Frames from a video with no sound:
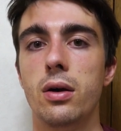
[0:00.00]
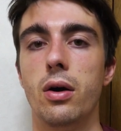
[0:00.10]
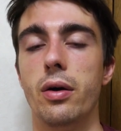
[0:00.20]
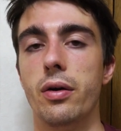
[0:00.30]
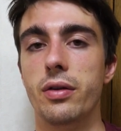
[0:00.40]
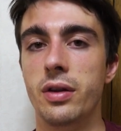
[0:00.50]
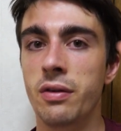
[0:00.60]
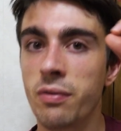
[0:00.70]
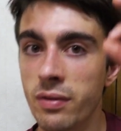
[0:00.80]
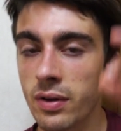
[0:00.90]

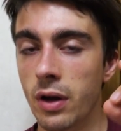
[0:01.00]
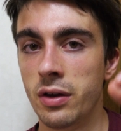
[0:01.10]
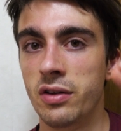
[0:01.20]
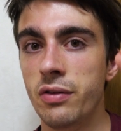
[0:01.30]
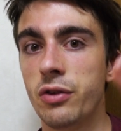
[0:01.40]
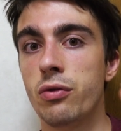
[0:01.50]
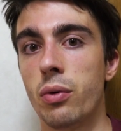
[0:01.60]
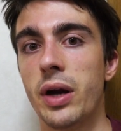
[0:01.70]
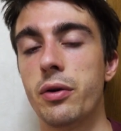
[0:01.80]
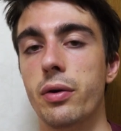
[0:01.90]
an individual
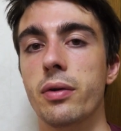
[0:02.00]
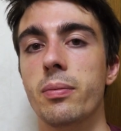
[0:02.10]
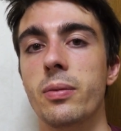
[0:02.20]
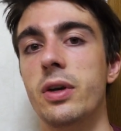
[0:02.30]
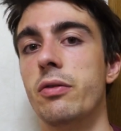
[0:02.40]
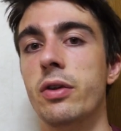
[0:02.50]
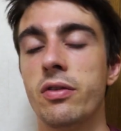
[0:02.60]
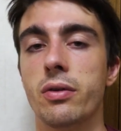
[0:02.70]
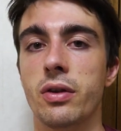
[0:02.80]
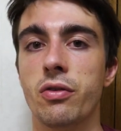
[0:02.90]
record given
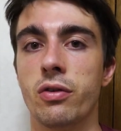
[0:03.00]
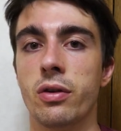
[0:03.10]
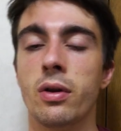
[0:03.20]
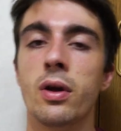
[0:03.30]
its condition.